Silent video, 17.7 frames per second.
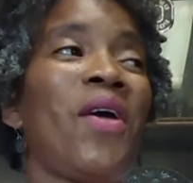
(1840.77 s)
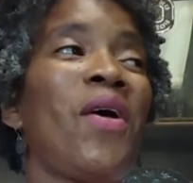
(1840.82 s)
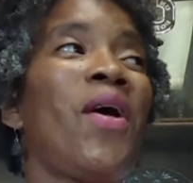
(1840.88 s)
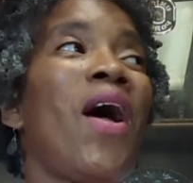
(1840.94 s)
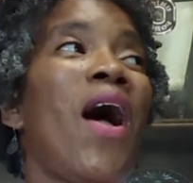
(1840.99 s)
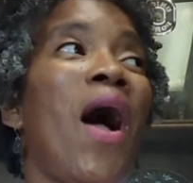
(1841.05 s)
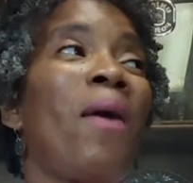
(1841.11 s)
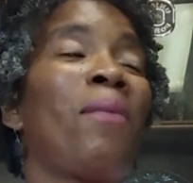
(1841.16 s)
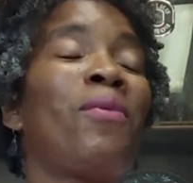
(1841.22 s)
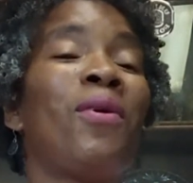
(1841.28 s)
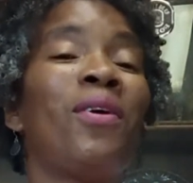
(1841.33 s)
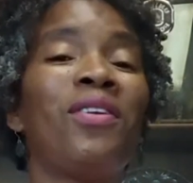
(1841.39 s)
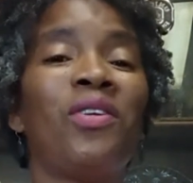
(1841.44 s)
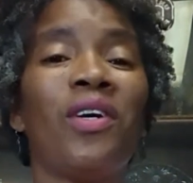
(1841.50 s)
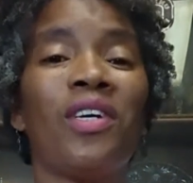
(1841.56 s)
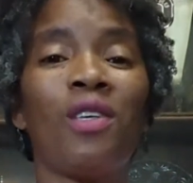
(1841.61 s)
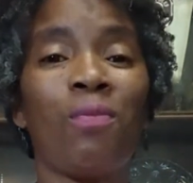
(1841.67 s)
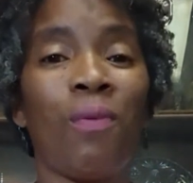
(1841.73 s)
I'm going
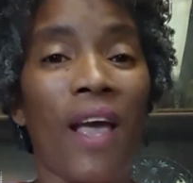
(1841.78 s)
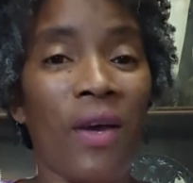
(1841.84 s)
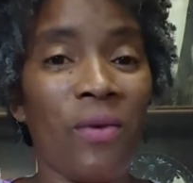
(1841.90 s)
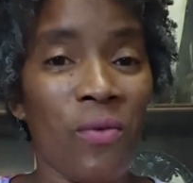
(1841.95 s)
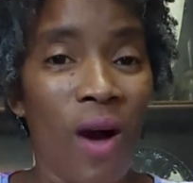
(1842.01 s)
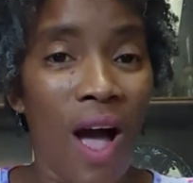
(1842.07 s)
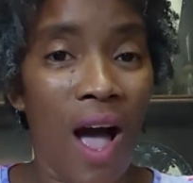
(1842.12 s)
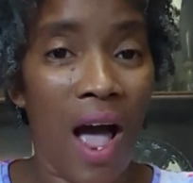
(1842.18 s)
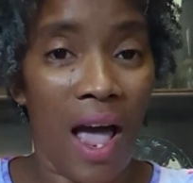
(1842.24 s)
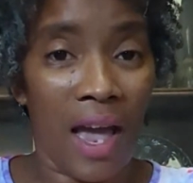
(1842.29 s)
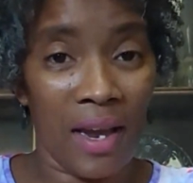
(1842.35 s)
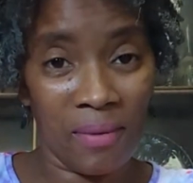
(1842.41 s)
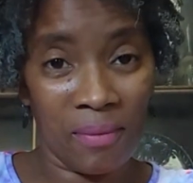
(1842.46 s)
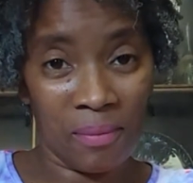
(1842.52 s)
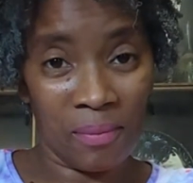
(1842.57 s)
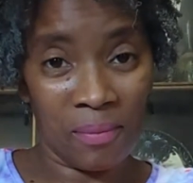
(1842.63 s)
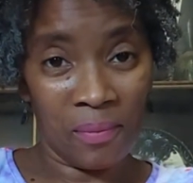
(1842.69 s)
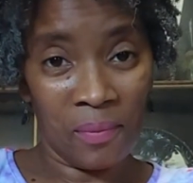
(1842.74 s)
to explain why.
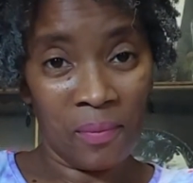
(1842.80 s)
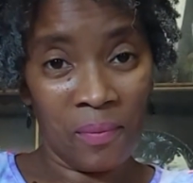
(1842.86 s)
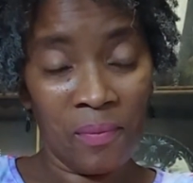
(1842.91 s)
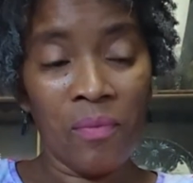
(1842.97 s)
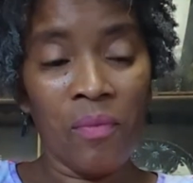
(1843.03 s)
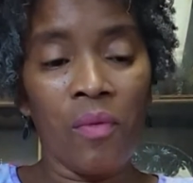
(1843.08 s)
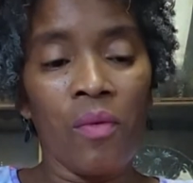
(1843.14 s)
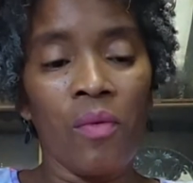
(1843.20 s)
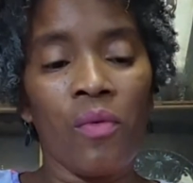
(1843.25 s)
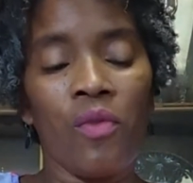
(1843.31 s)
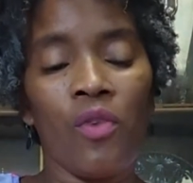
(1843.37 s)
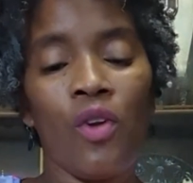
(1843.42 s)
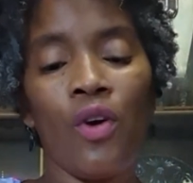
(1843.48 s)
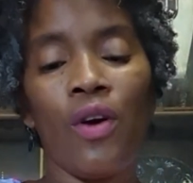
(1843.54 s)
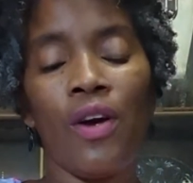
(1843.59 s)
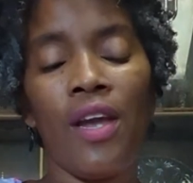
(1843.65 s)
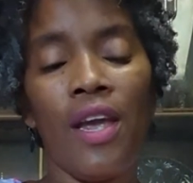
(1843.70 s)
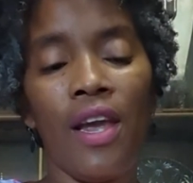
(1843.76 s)

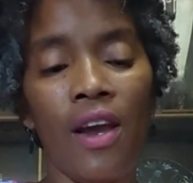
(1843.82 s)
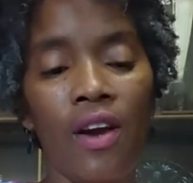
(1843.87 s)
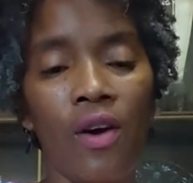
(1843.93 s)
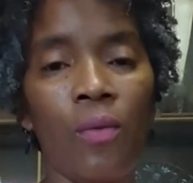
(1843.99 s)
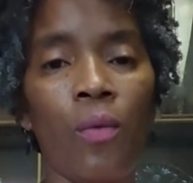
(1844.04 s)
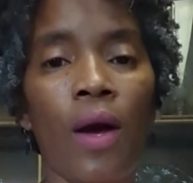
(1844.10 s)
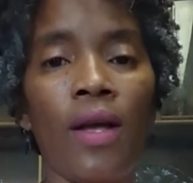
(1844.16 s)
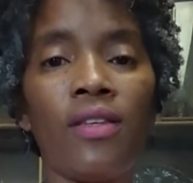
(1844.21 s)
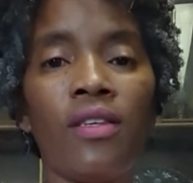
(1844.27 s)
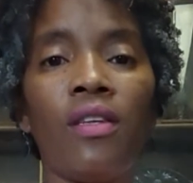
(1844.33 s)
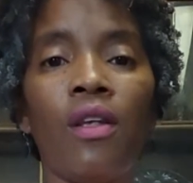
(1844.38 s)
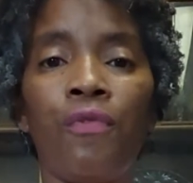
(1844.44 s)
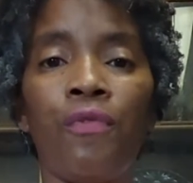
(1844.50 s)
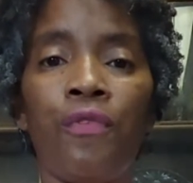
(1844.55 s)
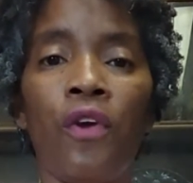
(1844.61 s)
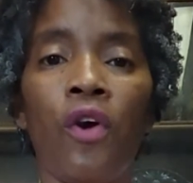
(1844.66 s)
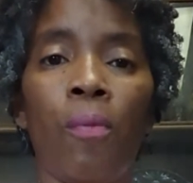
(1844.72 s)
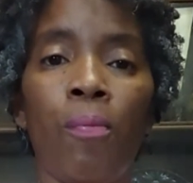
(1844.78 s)
Your hair wants to
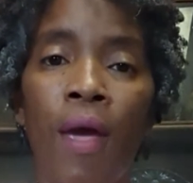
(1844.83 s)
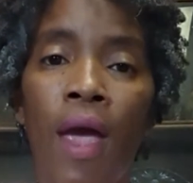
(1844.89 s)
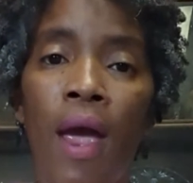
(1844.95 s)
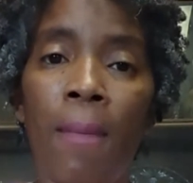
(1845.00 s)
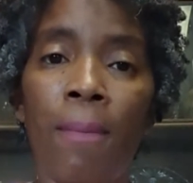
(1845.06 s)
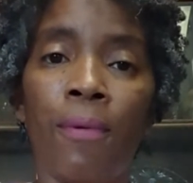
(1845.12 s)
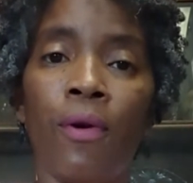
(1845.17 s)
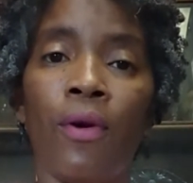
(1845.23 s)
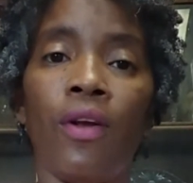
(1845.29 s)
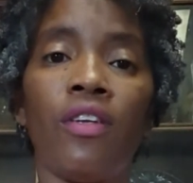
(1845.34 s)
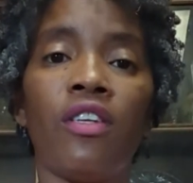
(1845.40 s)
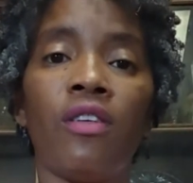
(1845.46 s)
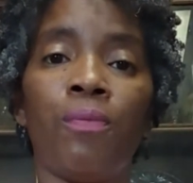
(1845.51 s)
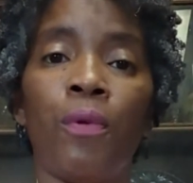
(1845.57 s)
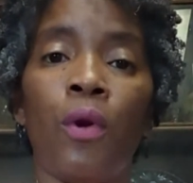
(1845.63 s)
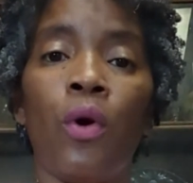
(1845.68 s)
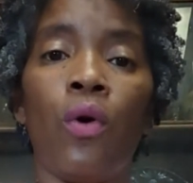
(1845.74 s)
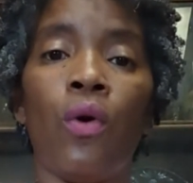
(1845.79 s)
feel pampered and
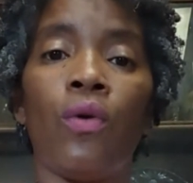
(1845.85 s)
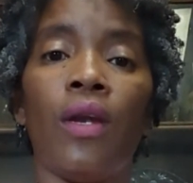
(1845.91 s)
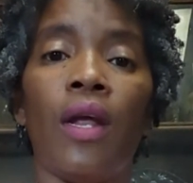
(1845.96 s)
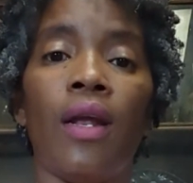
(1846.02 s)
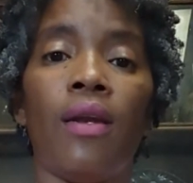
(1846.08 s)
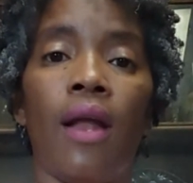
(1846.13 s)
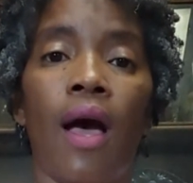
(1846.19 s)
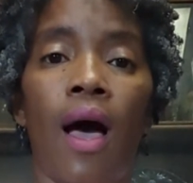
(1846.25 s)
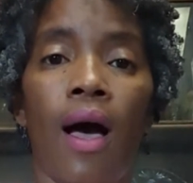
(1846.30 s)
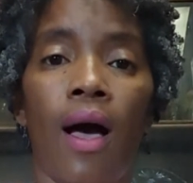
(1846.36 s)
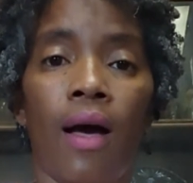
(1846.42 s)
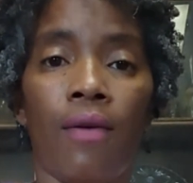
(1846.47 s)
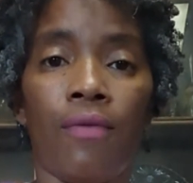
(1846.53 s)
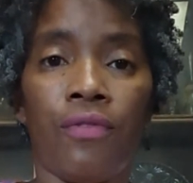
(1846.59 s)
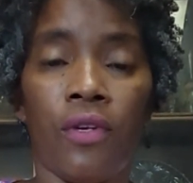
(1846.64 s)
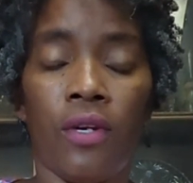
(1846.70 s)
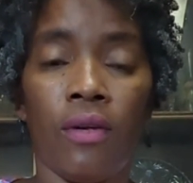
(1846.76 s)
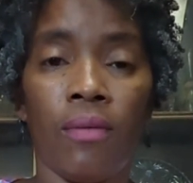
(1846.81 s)
spoiled and
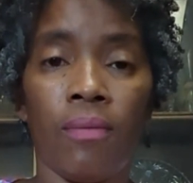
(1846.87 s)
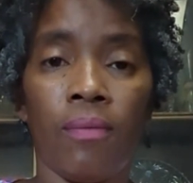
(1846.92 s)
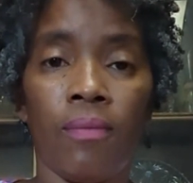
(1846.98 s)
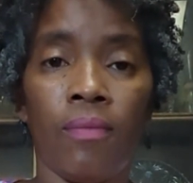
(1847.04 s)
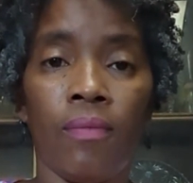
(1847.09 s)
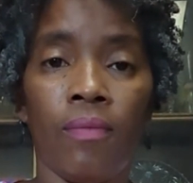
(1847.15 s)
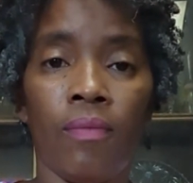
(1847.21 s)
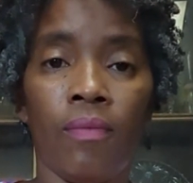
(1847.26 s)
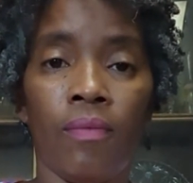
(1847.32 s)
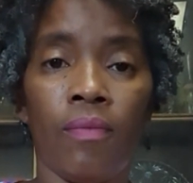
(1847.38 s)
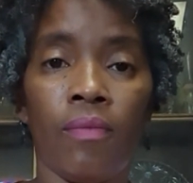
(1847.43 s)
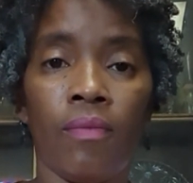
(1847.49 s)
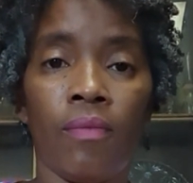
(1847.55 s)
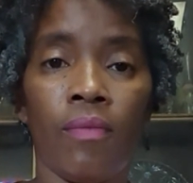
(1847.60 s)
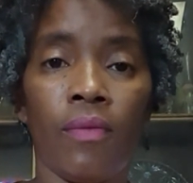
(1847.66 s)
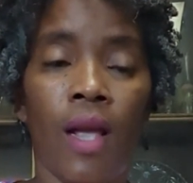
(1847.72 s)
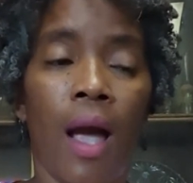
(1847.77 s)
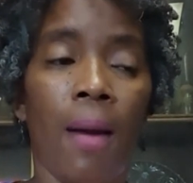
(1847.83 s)
loved.
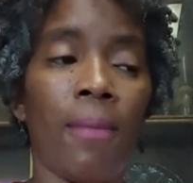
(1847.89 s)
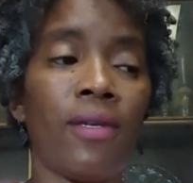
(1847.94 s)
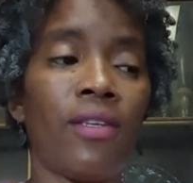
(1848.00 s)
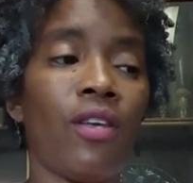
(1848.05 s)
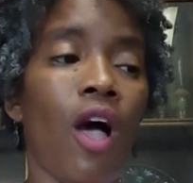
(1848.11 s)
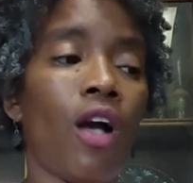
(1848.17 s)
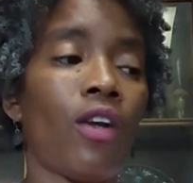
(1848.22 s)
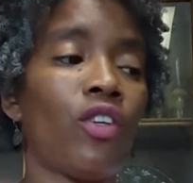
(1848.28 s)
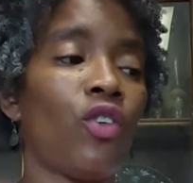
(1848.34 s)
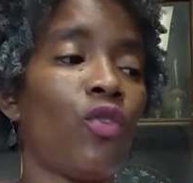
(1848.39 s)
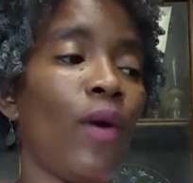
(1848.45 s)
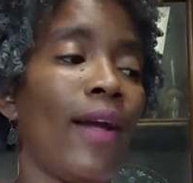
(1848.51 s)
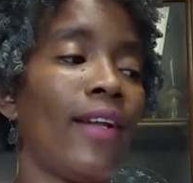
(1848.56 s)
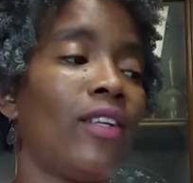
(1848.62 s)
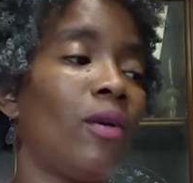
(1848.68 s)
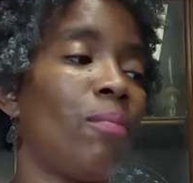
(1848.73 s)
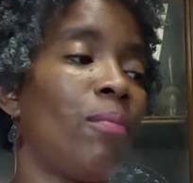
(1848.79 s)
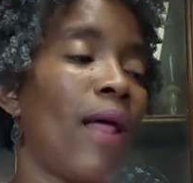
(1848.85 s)
Now, I'm going to talk
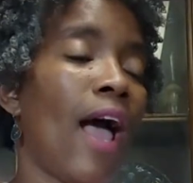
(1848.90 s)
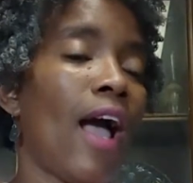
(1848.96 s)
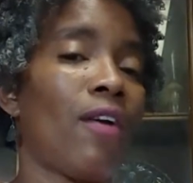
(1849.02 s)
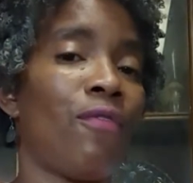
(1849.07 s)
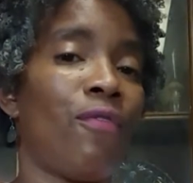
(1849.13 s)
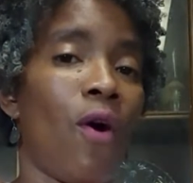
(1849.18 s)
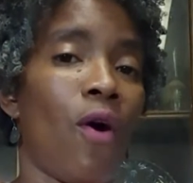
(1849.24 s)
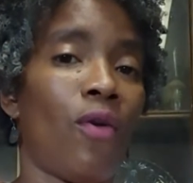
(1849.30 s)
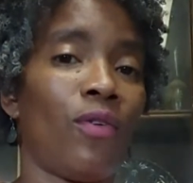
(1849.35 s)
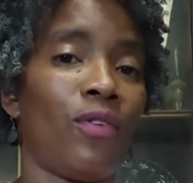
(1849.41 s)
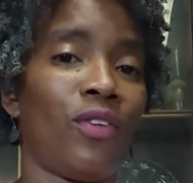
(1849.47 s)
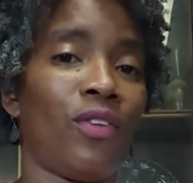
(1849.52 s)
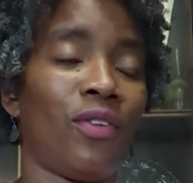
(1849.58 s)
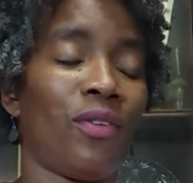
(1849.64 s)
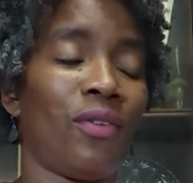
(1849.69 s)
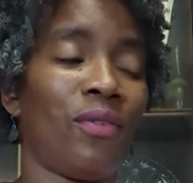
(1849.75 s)
straight to black folks.